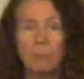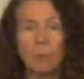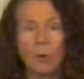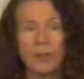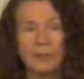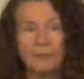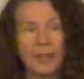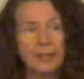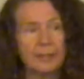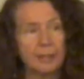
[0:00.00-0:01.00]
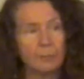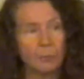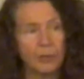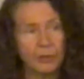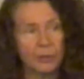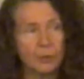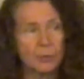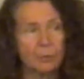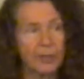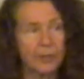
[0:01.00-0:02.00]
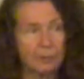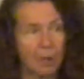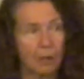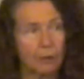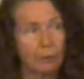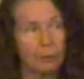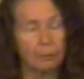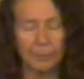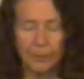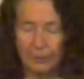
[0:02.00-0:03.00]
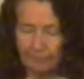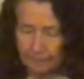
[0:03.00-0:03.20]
more effective when used with smaller groups.